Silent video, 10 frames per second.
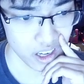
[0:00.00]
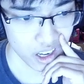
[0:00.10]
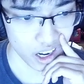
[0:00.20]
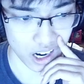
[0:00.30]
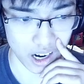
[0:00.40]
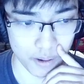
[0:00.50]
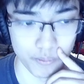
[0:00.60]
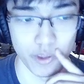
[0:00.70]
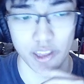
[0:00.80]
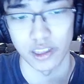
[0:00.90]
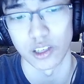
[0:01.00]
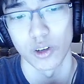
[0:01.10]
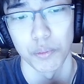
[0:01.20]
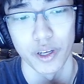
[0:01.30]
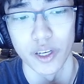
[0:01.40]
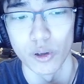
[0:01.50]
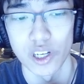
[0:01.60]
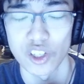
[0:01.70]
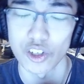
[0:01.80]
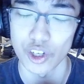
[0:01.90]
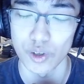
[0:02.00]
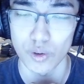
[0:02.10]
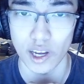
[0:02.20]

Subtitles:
I think you can play no less than 2.